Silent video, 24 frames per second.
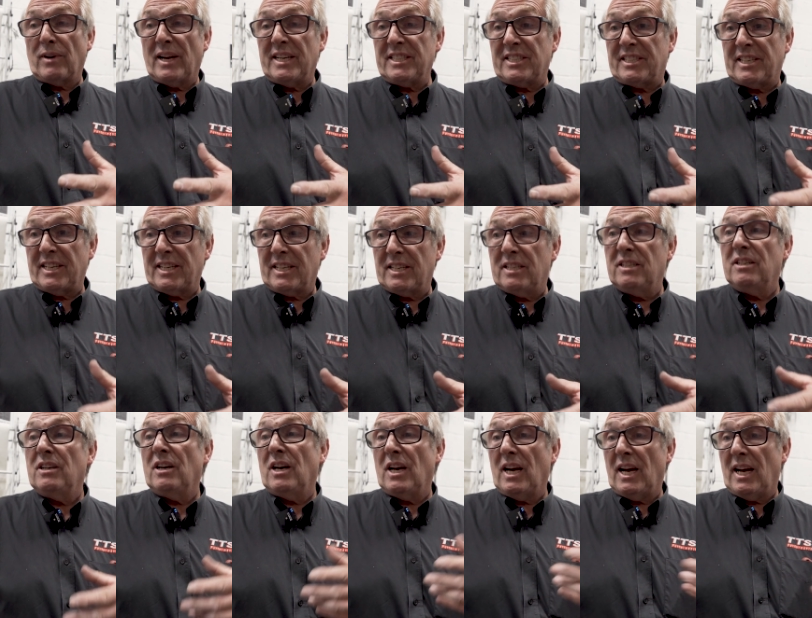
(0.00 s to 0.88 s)
racing
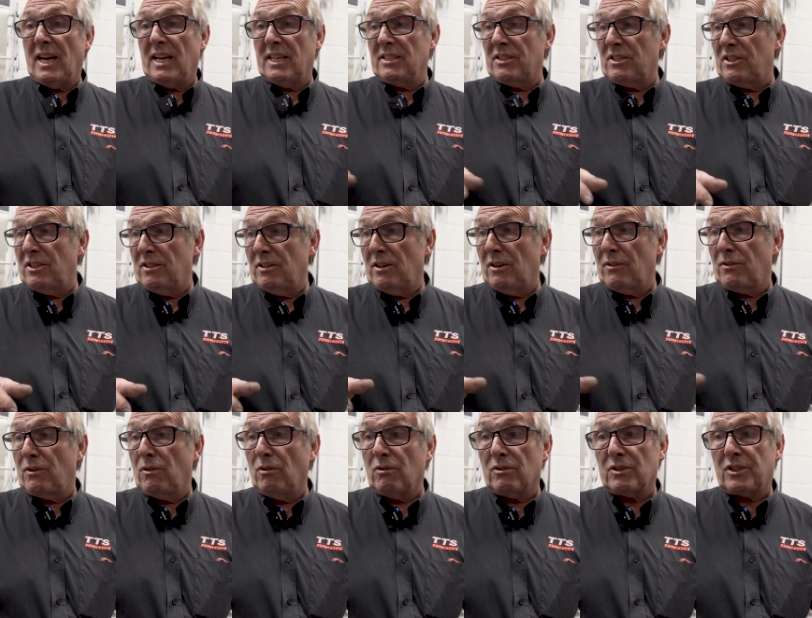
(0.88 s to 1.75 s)
and of
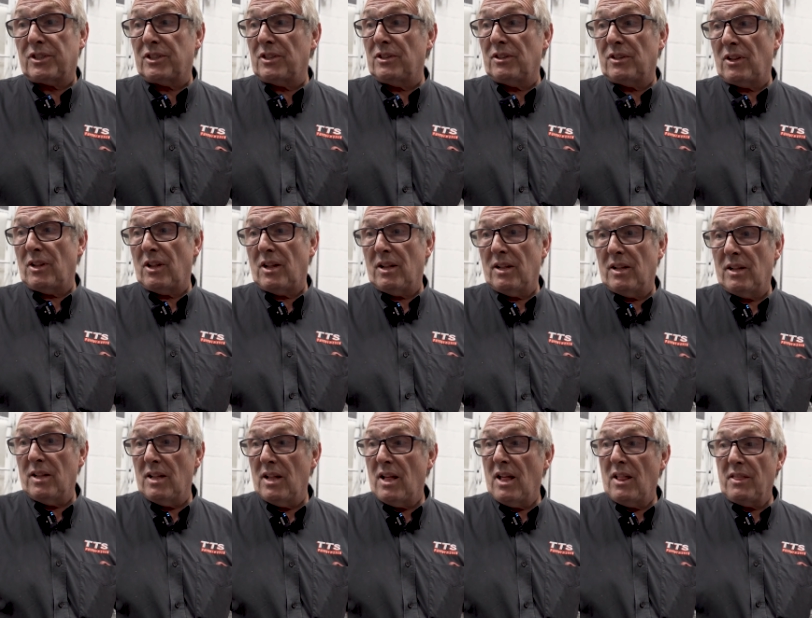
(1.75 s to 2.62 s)
course
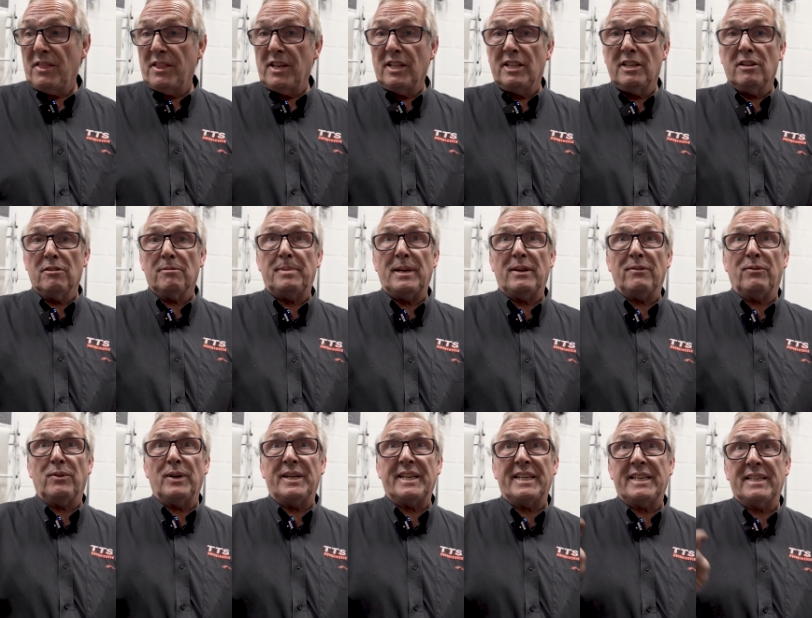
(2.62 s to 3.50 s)
the little bit of
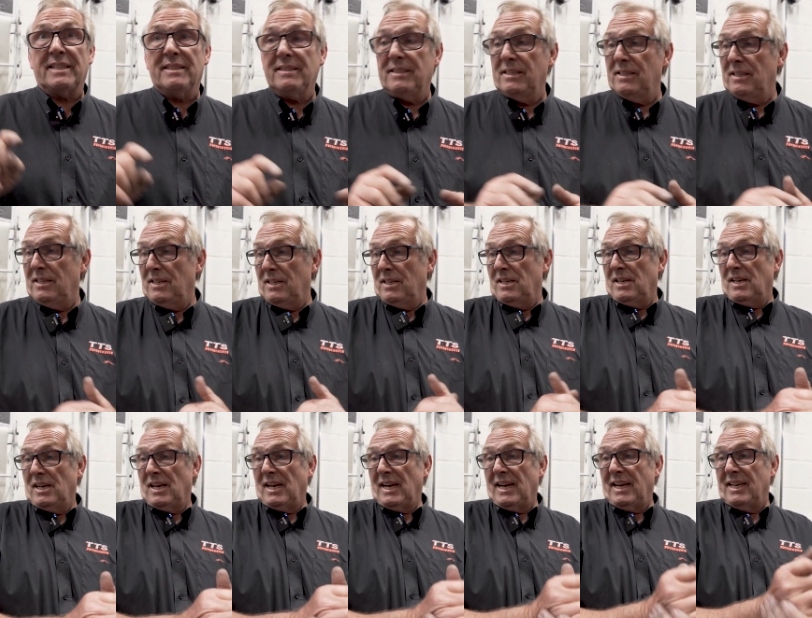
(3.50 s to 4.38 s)
winning
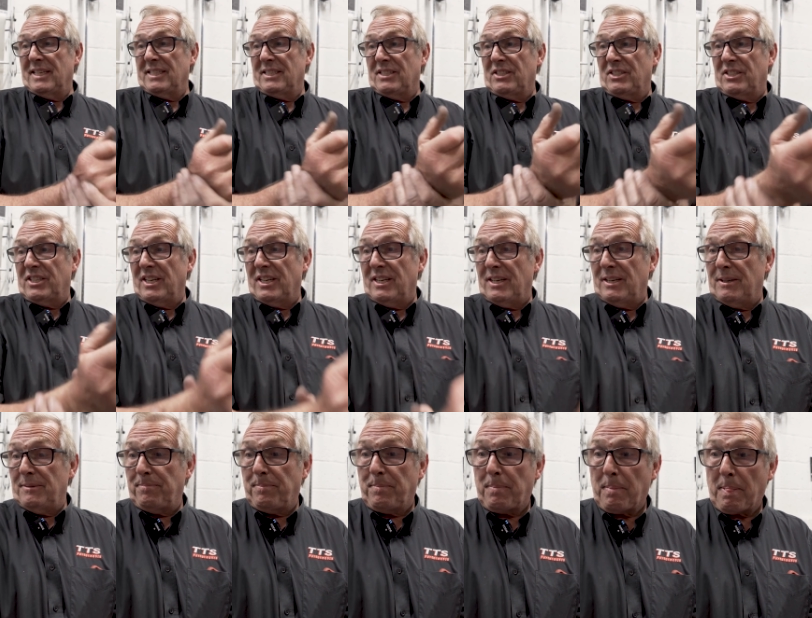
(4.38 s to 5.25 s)
and
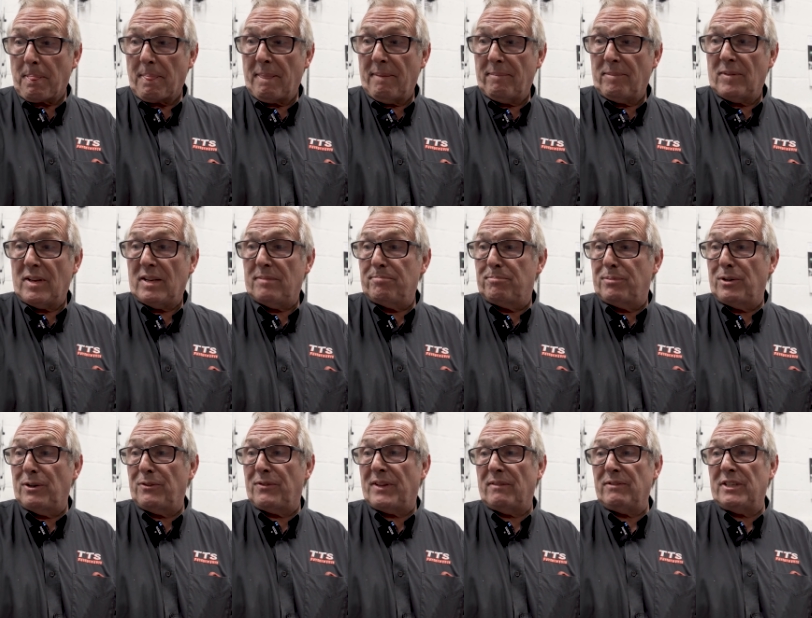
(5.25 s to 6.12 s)

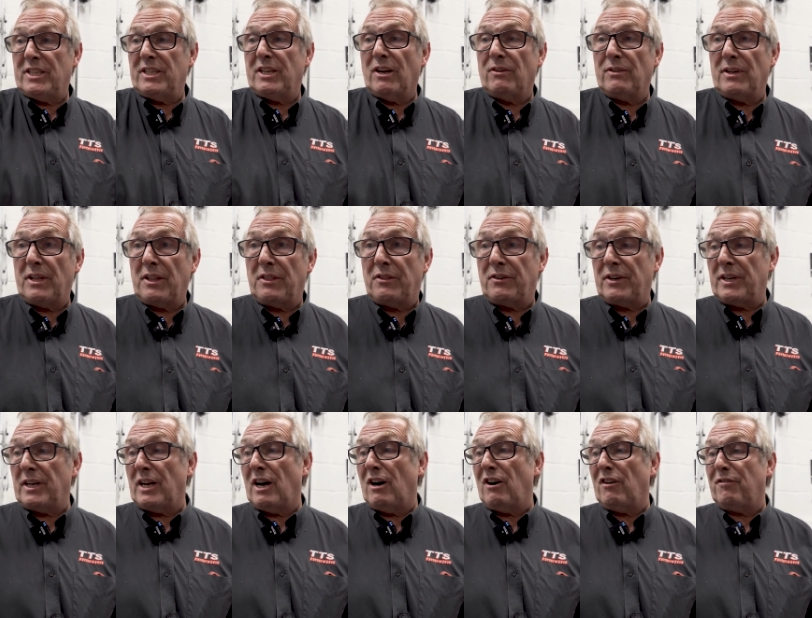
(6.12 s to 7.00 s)
prove that you don't need
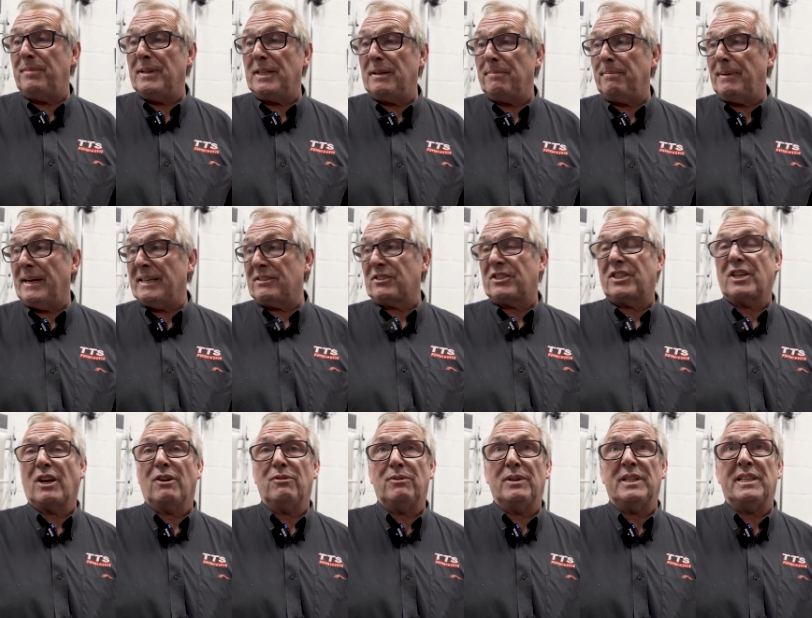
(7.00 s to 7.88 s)
£3.5 million to
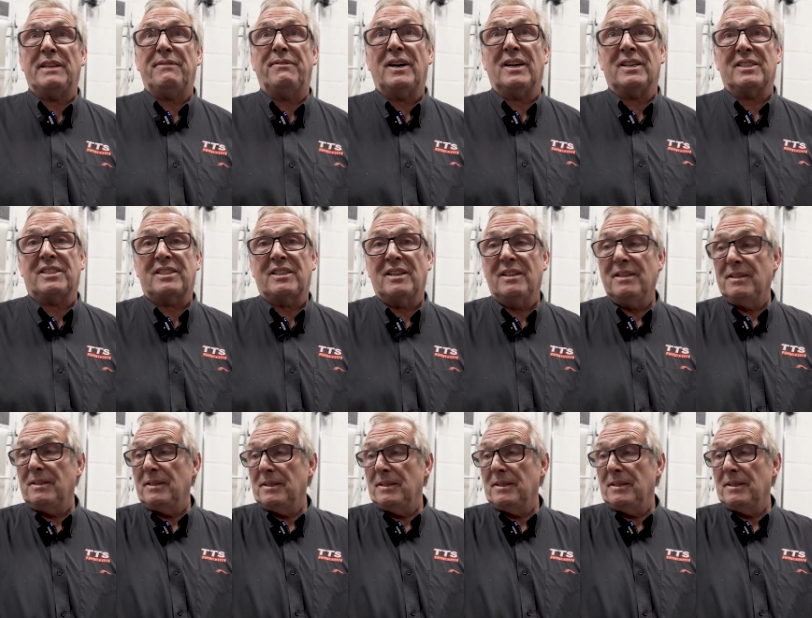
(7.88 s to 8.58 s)
go really fast.